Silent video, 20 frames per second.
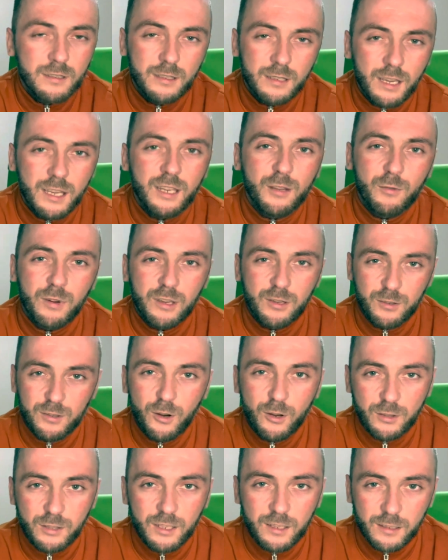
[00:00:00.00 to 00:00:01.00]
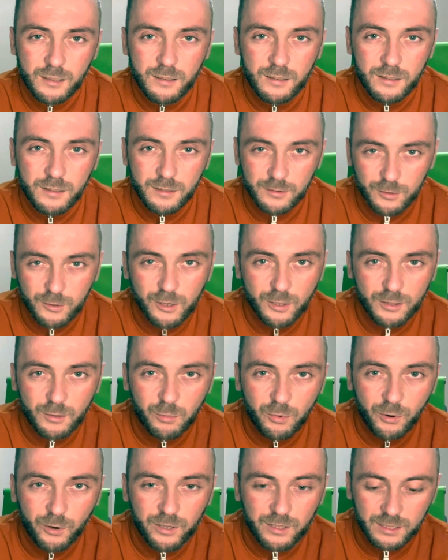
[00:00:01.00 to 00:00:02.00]
Anyway, you got the
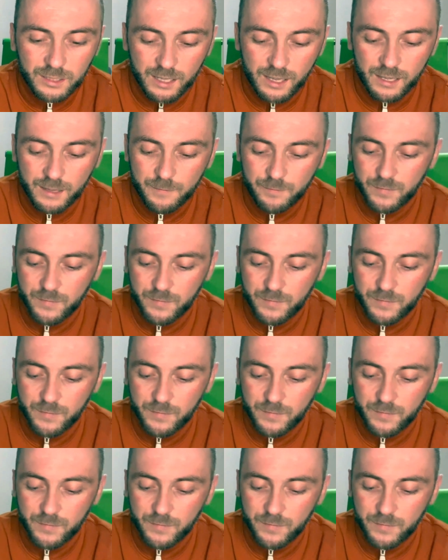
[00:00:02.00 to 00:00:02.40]
point, yeah?